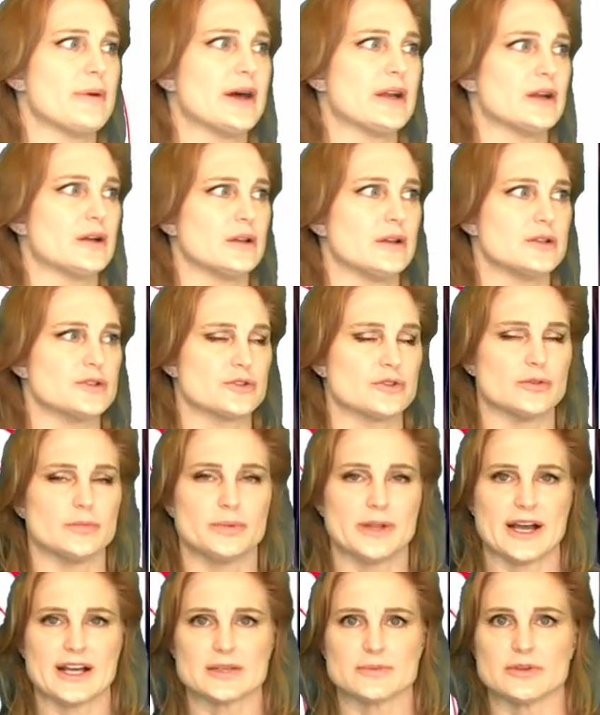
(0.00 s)
about a collisional
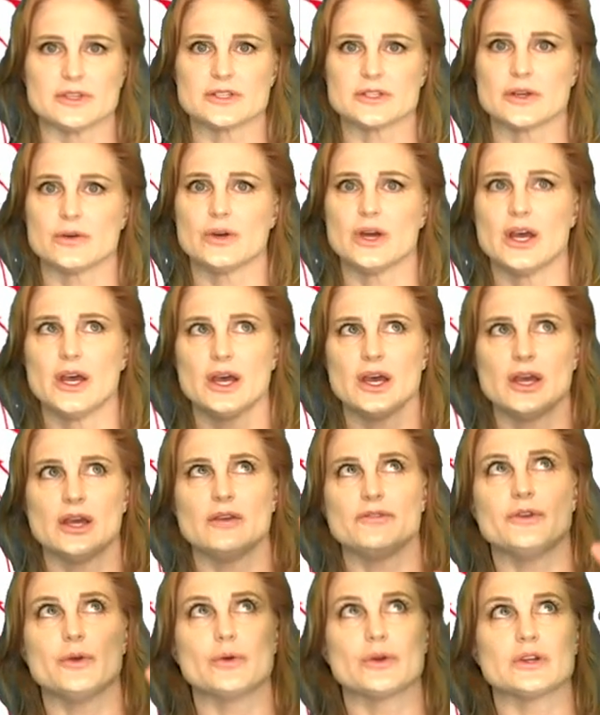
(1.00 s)
plasma, so
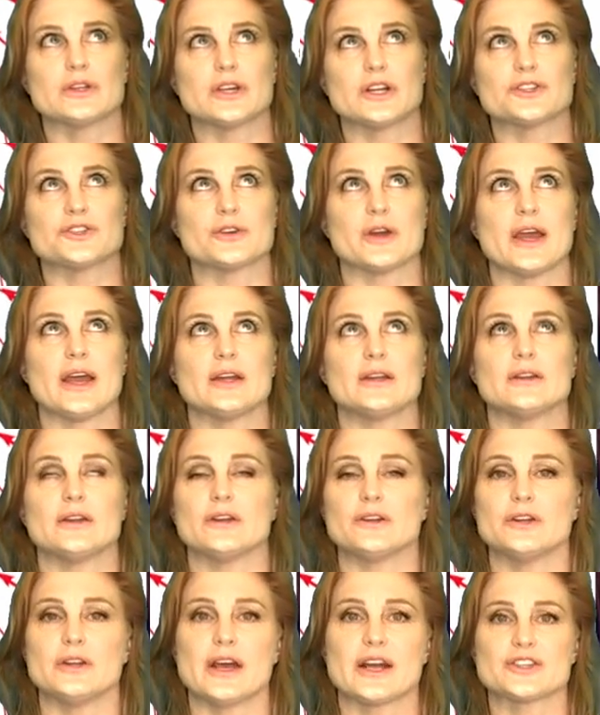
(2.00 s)
if you were to touch your hand in
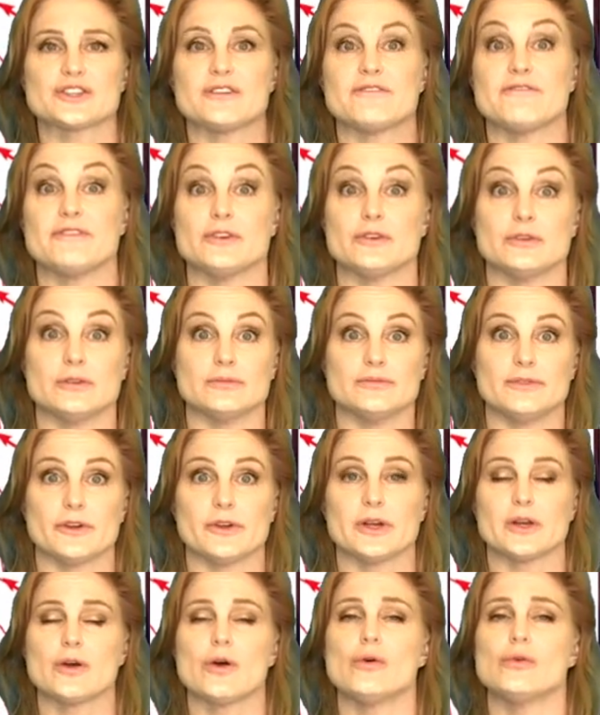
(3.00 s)
there, you'd actually feel
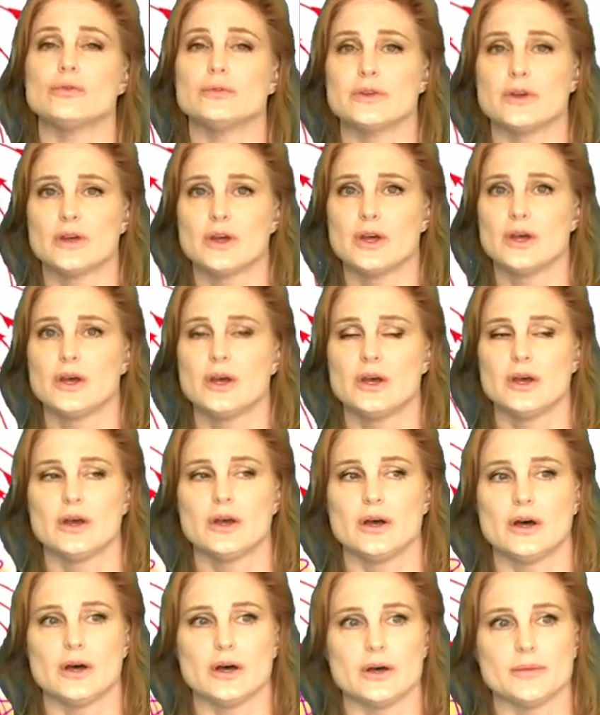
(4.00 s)
very cold
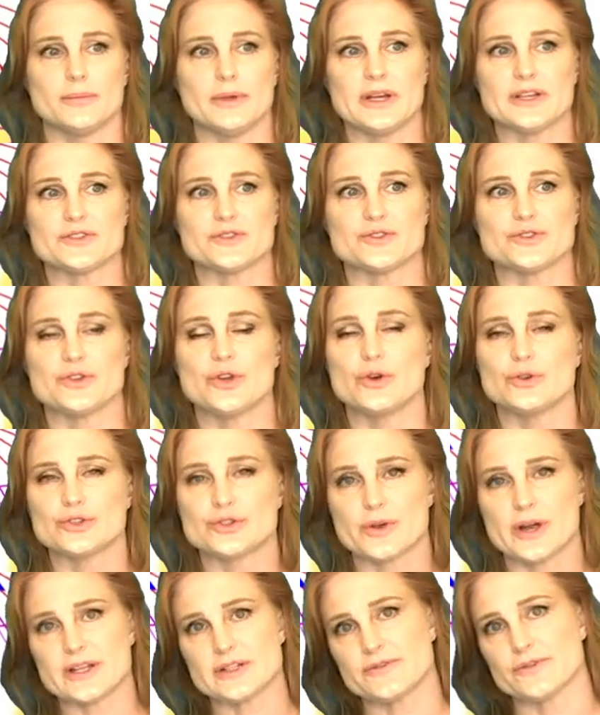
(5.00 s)
because there's no
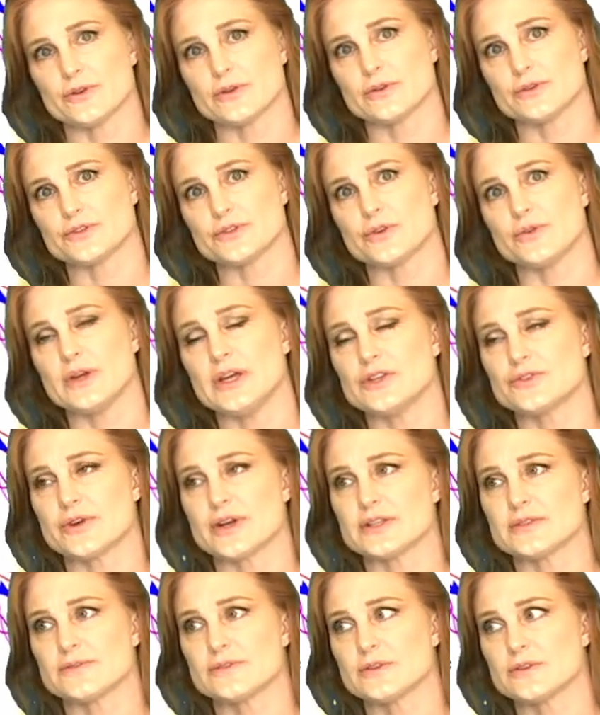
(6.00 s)
transfer, there's no heat
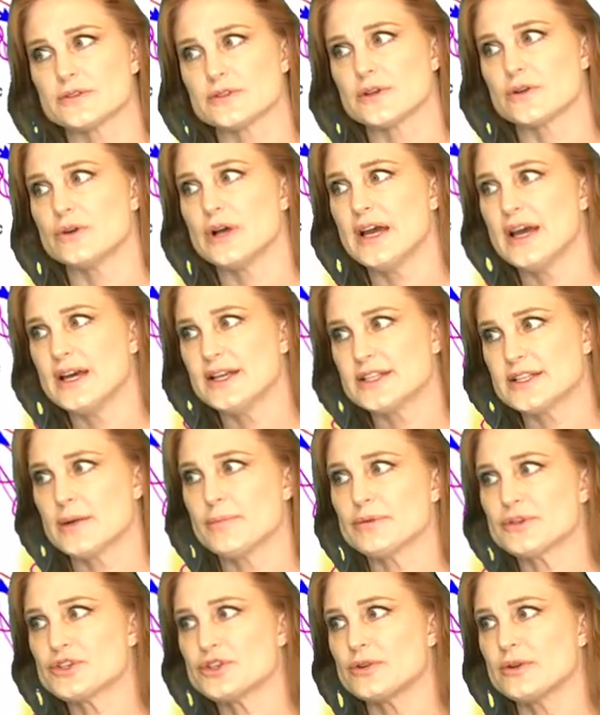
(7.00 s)
transfer. So
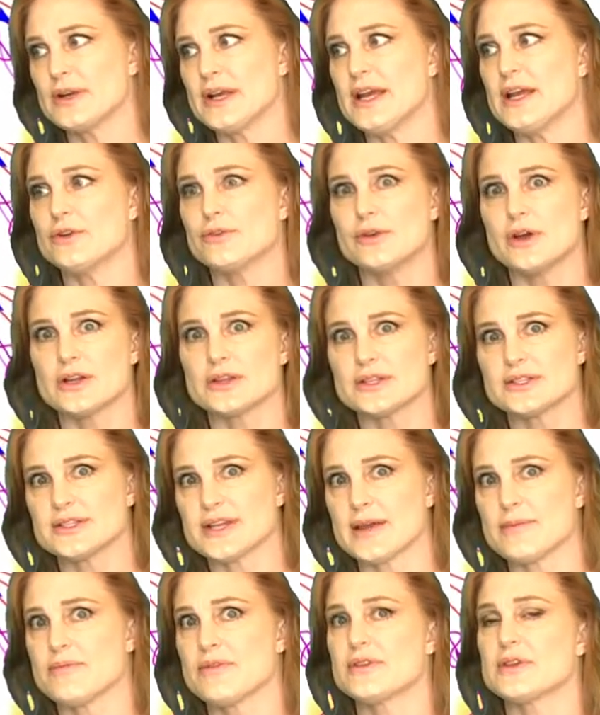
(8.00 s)
temperature and heat are not the
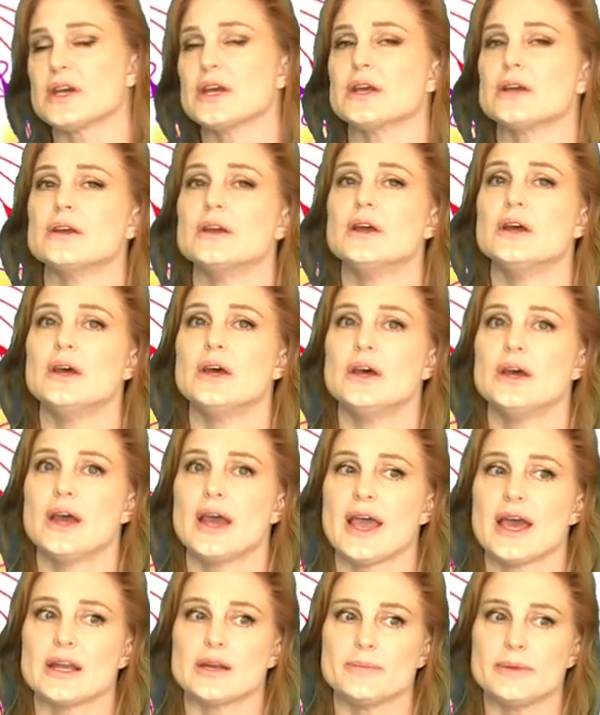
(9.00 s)
same thing,
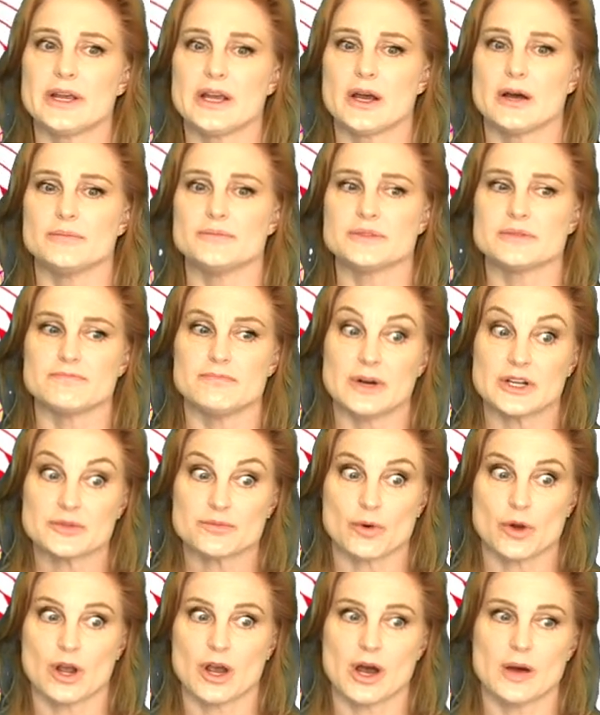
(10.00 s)
and it becomes
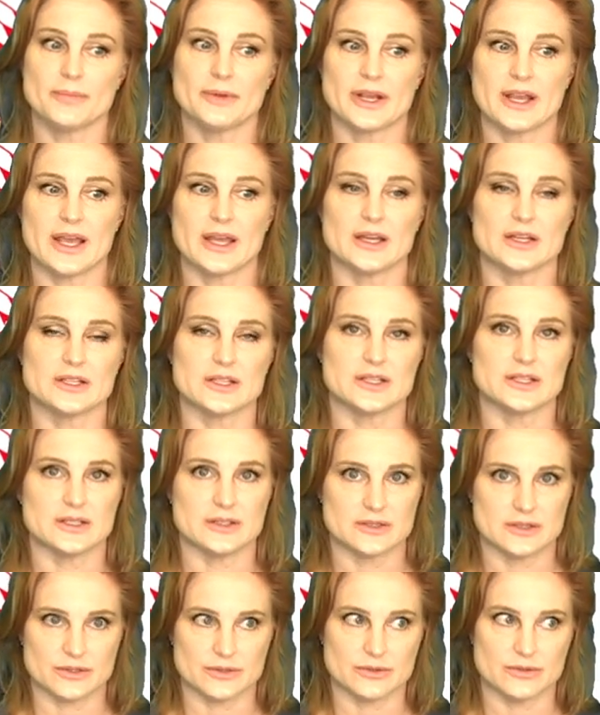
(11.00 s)
much more complicated
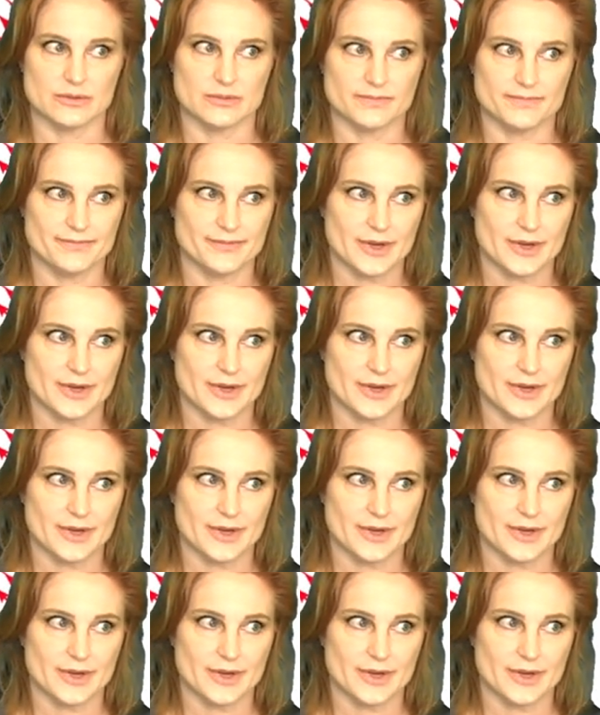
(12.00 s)
to